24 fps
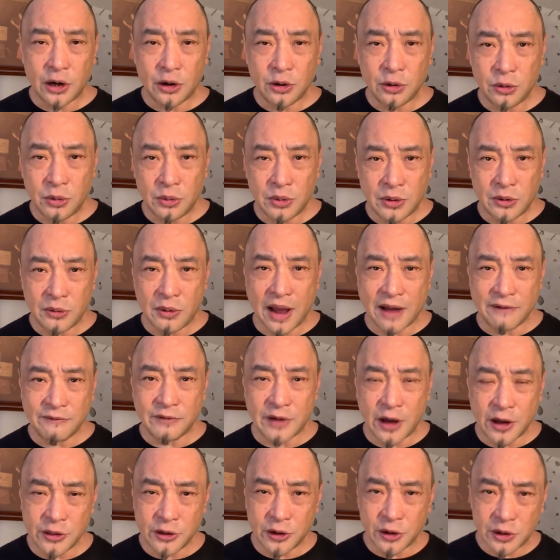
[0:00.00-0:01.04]
who have
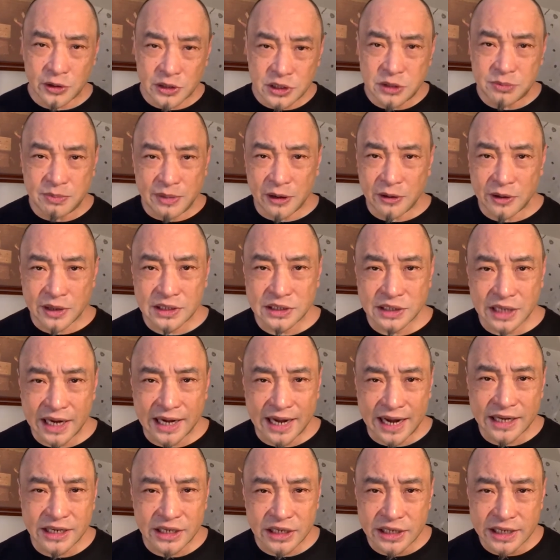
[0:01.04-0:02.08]
other spirits
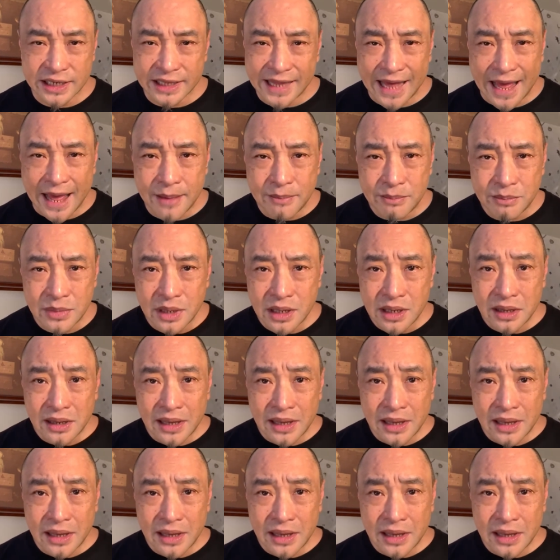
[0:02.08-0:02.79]
connected to them.